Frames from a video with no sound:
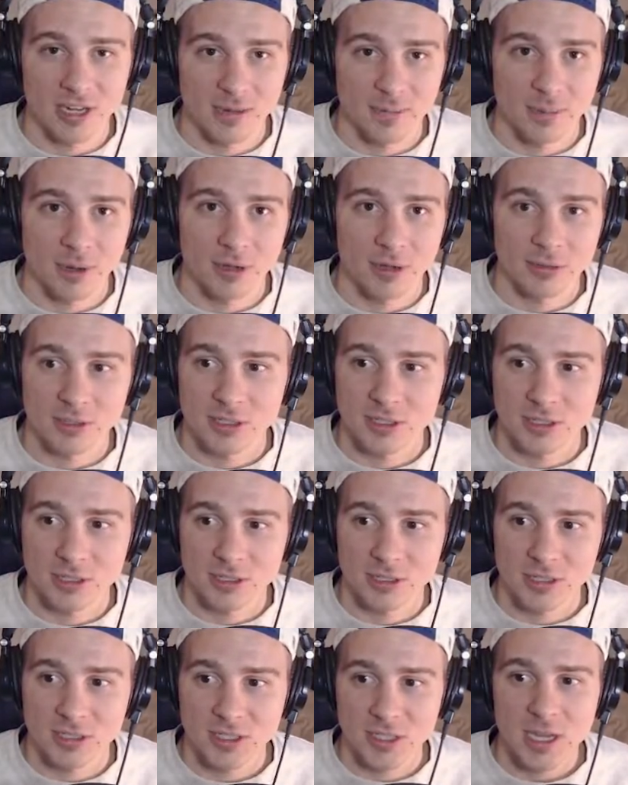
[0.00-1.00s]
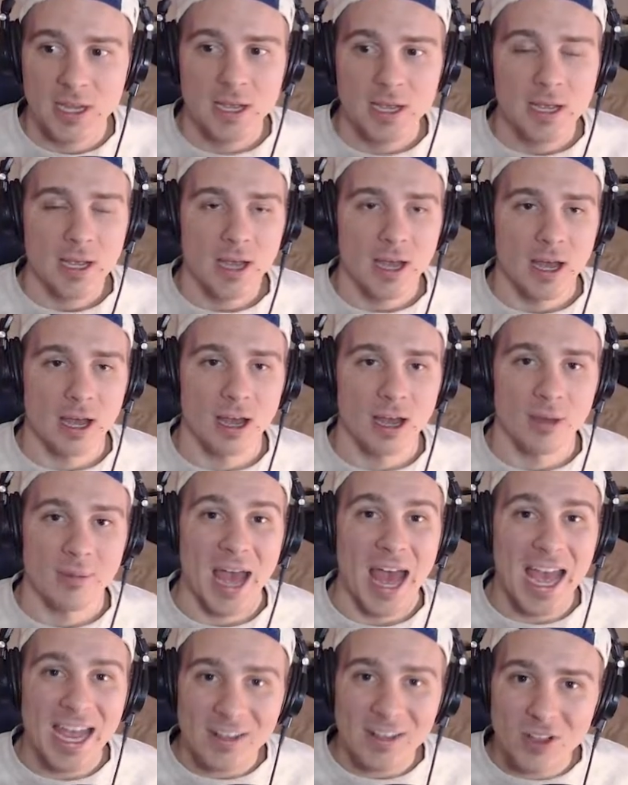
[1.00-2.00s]
punt returns.
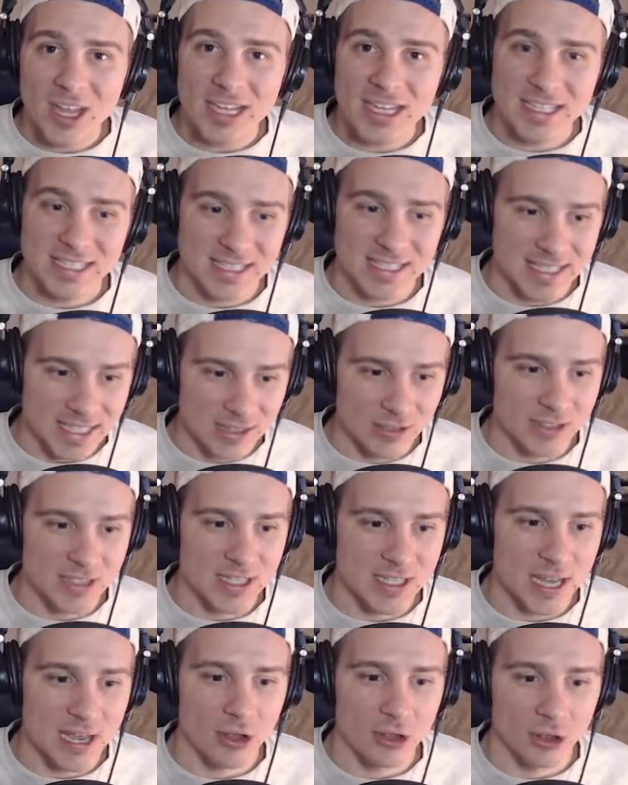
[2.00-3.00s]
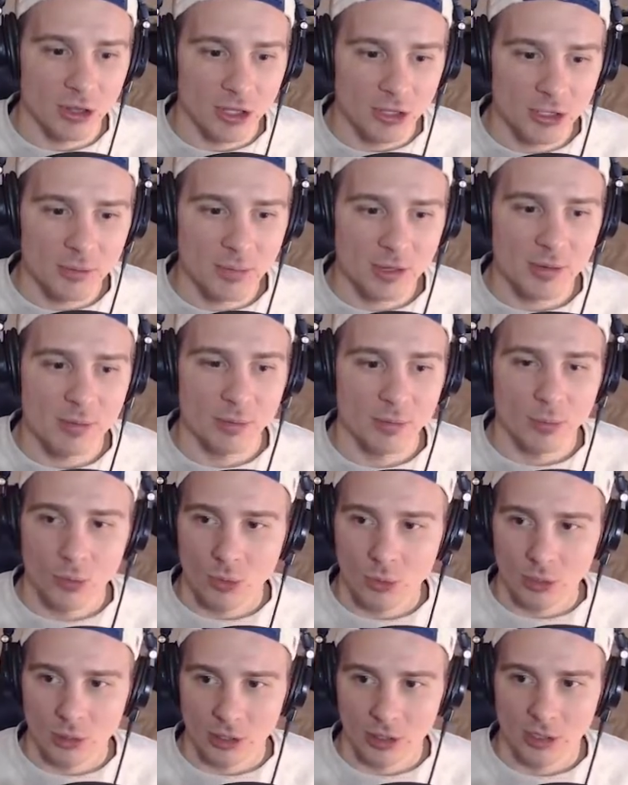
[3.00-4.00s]
I like his skill set a little bit
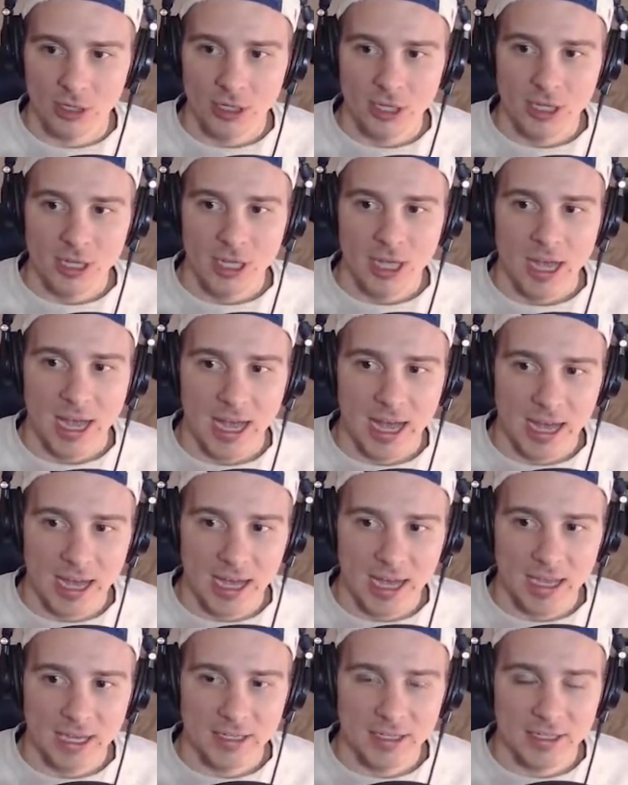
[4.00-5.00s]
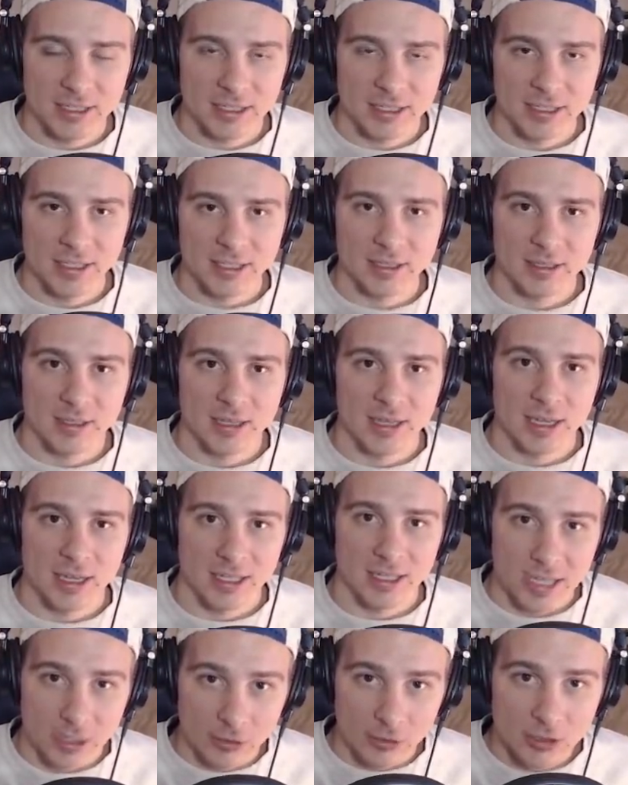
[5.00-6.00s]
more on
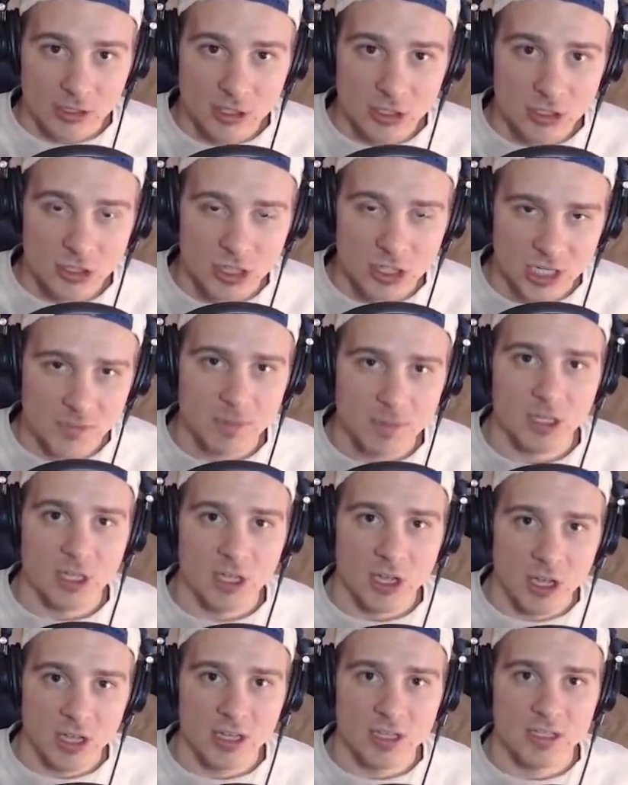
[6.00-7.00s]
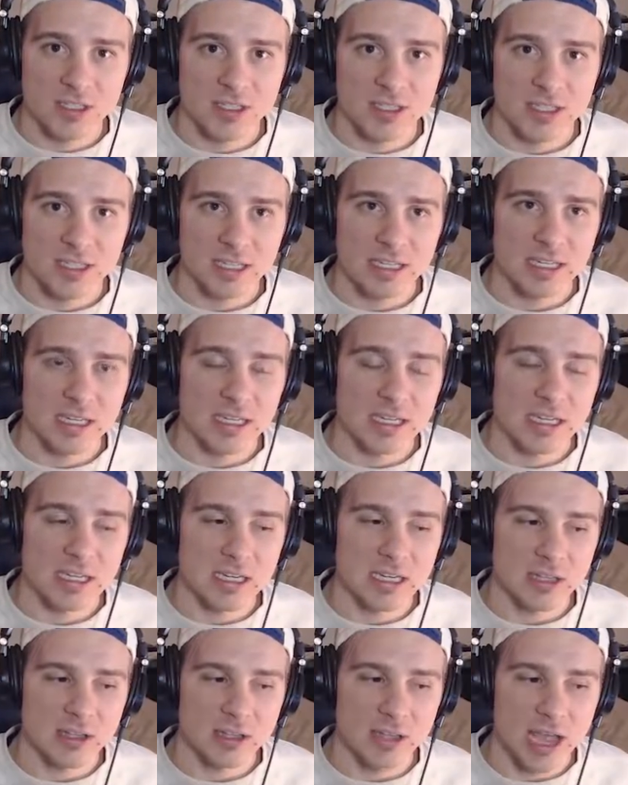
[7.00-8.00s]
kick return, just because
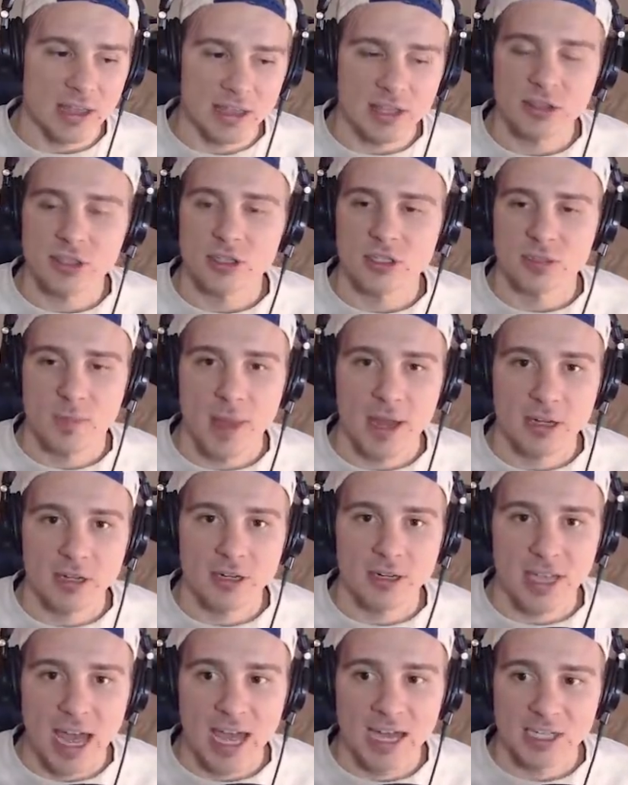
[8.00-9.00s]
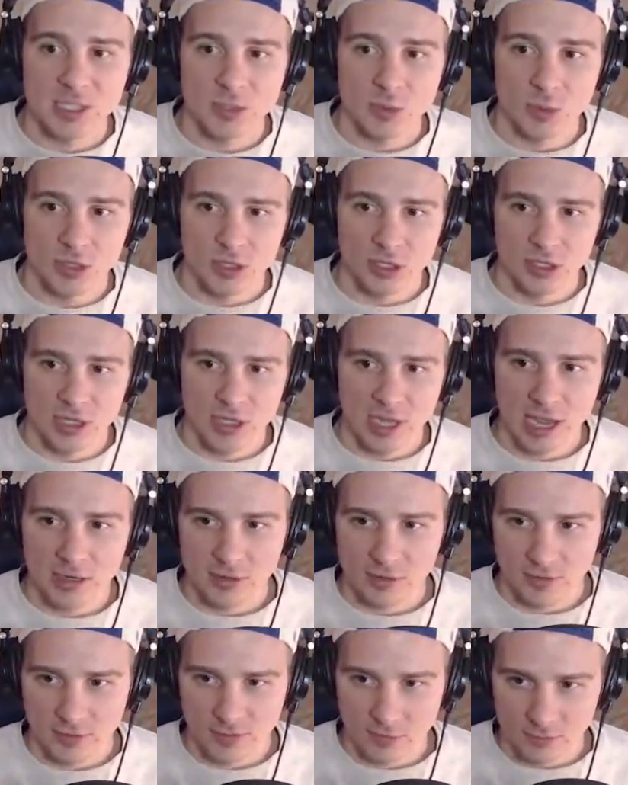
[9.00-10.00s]
I think there's better guys with this kind
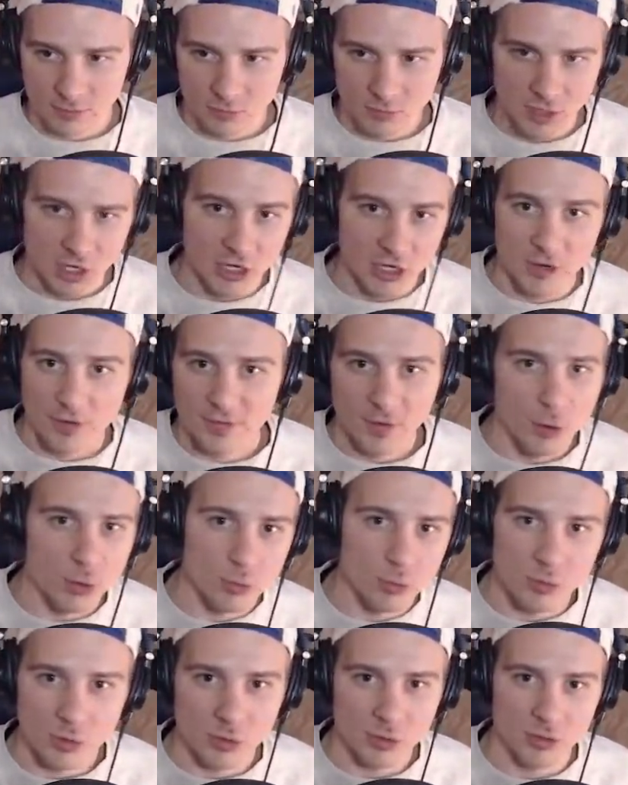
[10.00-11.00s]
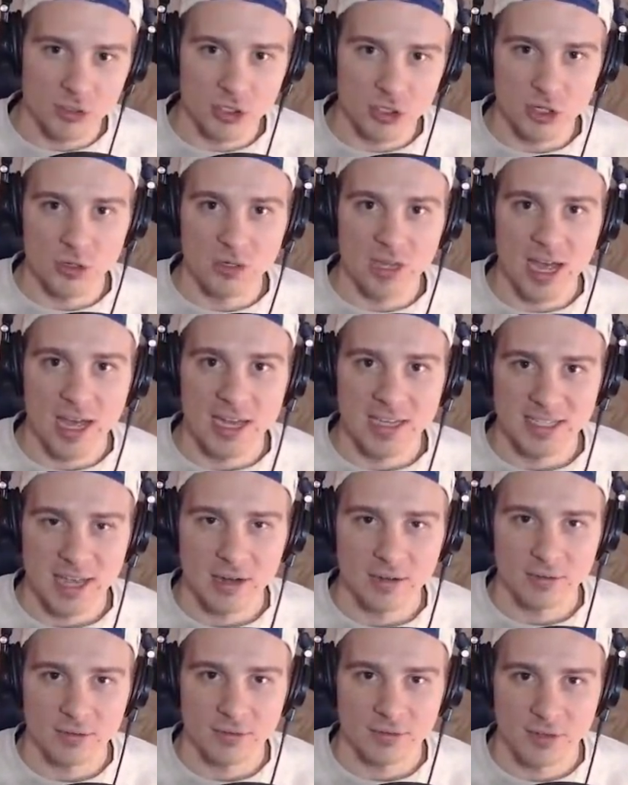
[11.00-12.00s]
of in a phone booth juke guys
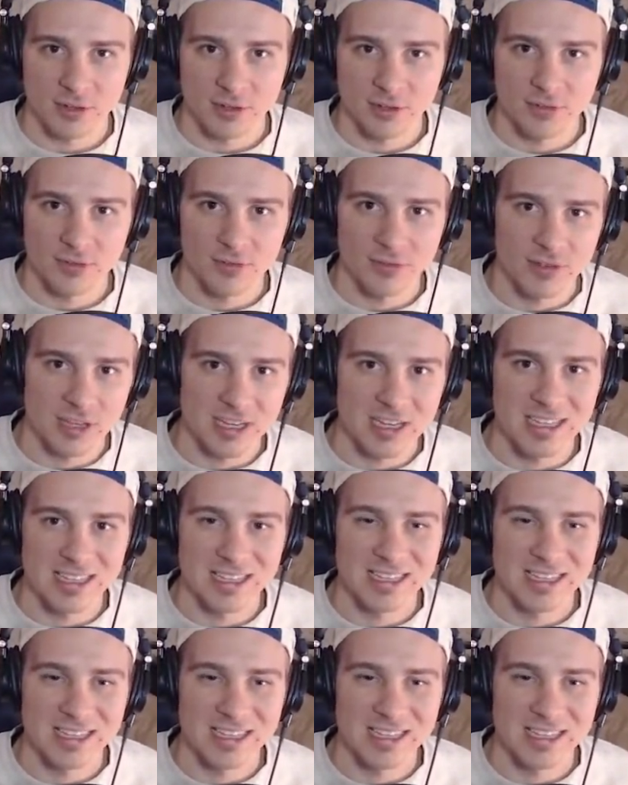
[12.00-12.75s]
out of their feet